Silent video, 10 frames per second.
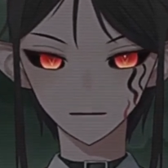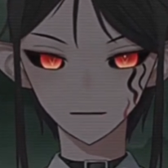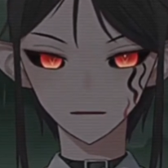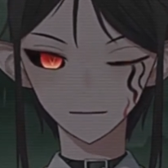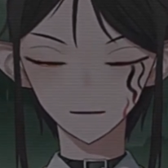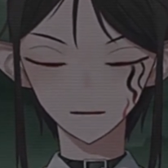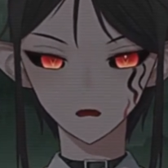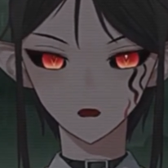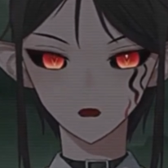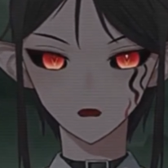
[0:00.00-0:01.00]
There was a
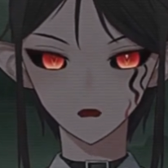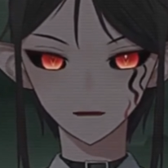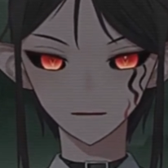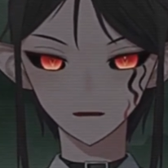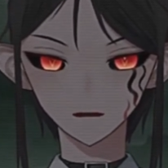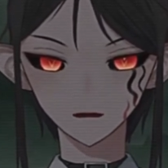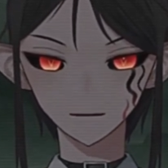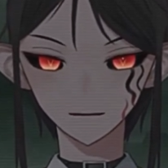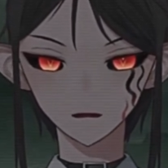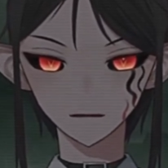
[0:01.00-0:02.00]
doorway leading
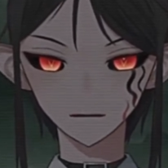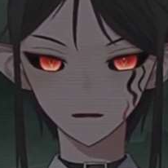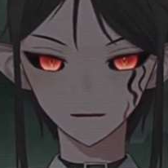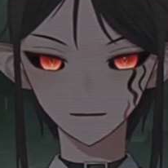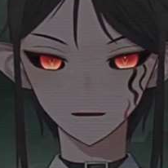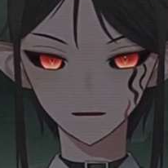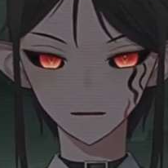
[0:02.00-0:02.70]
into the building,